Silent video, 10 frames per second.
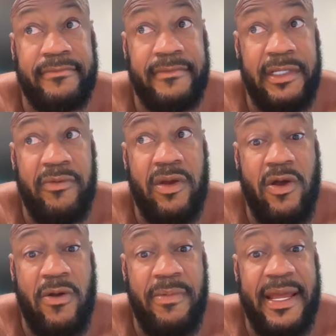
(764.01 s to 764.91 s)
and they were
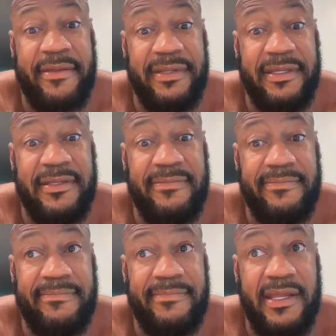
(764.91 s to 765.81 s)
all black men,
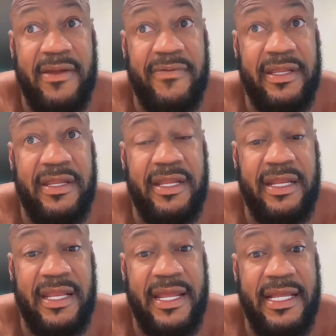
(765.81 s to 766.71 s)
every
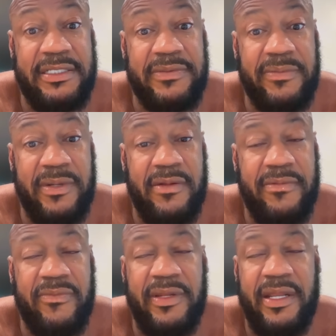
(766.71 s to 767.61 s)
last one of
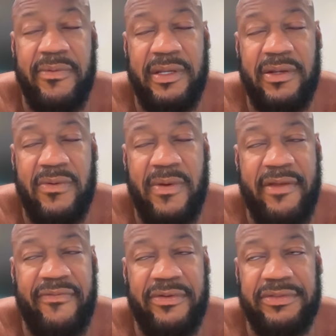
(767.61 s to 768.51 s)
them. Yeah, we know
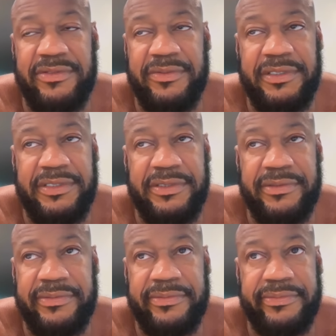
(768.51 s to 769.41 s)
white folks do it
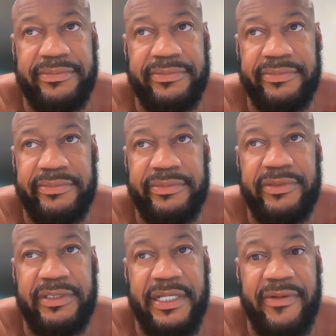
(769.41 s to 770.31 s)
too.
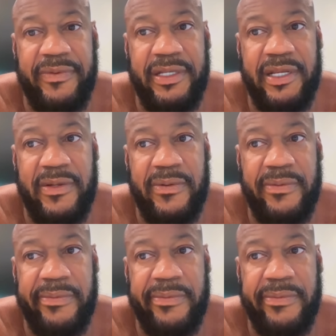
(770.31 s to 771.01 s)
Yeah, we know.